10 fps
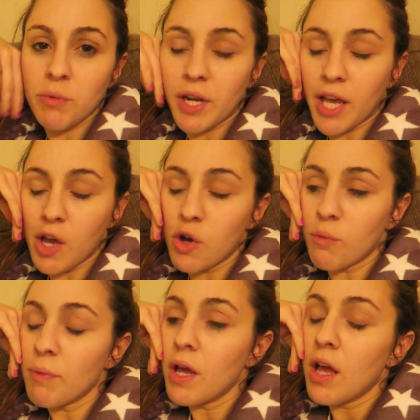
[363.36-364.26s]
it when I get
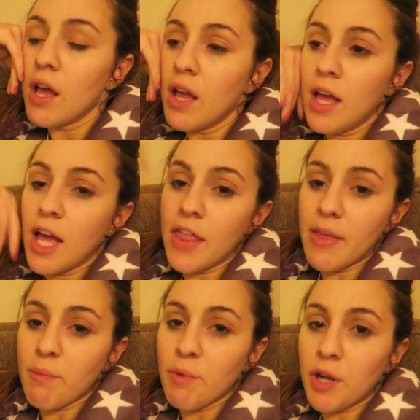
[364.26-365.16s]
home and
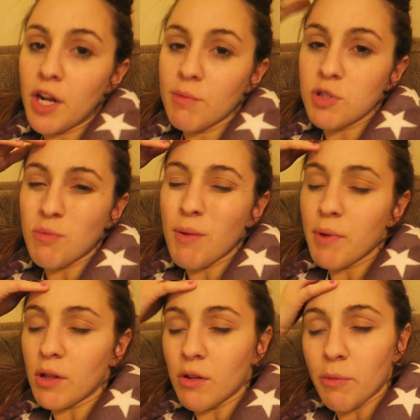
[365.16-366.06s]
then put it up, so it might
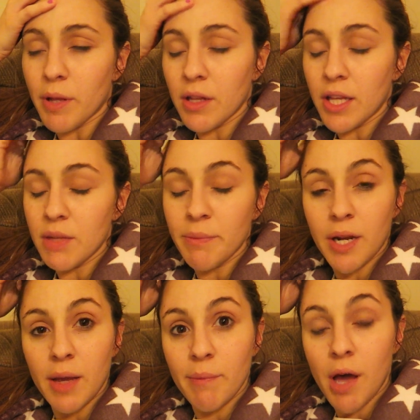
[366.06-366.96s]
be a little bit late,
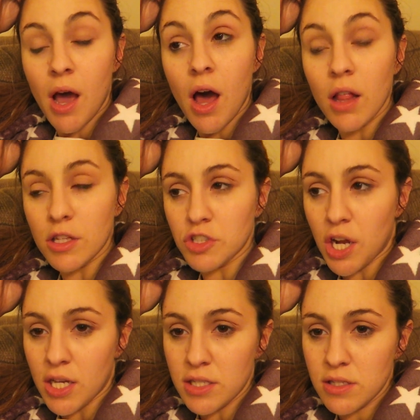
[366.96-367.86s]
but I
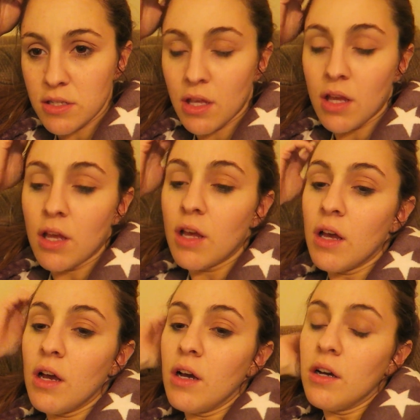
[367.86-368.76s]
apologize.
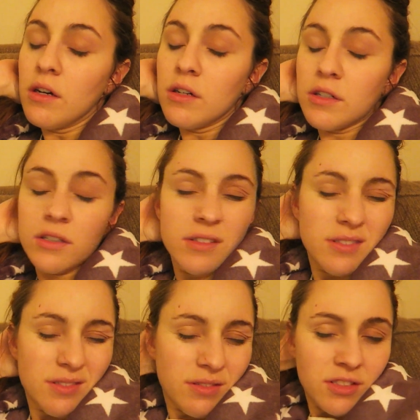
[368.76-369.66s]
Oh,
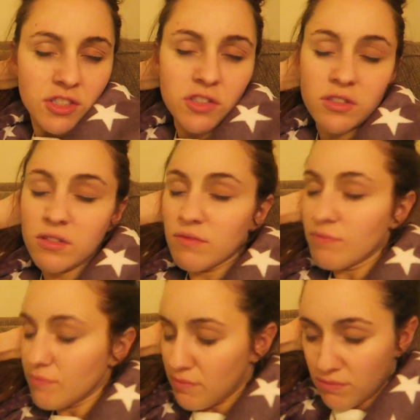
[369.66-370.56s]
I just
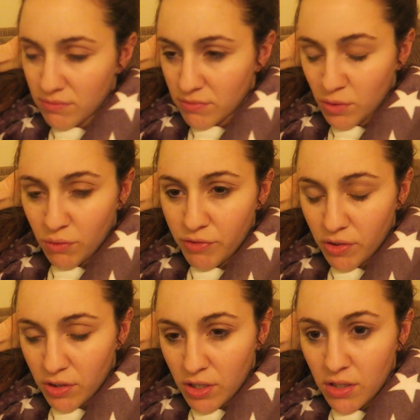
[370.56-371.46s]
don't
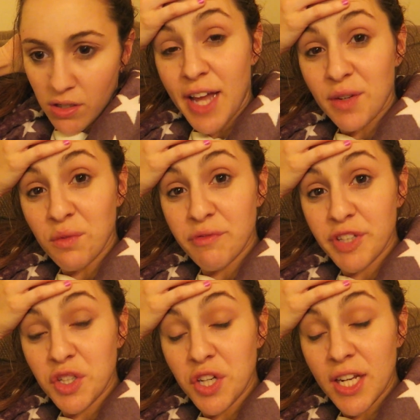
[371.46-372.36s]
feel good. I don't
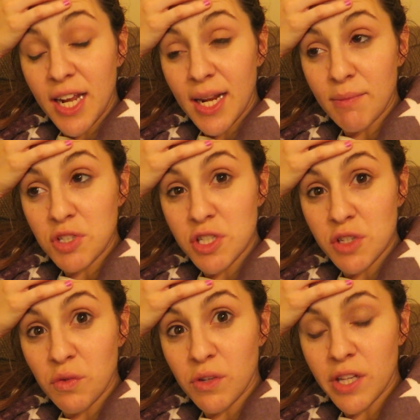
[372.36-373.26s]
feel good and I'm just
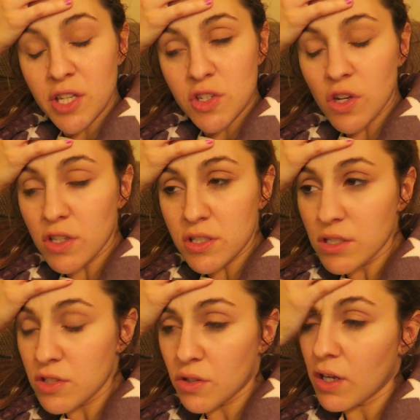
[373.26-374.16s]
really
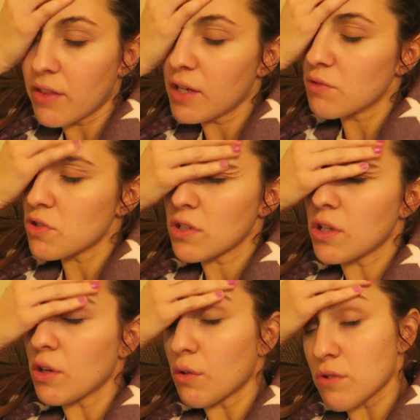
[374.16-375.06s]
exhausted, so I think I'm just
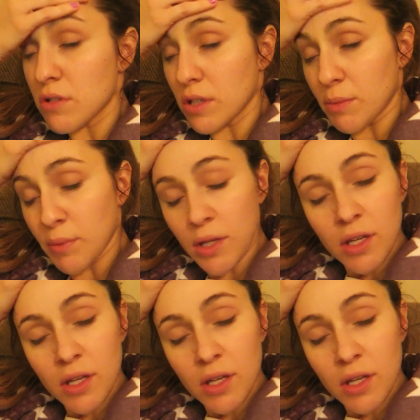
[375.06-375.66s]
gonna go to sleep.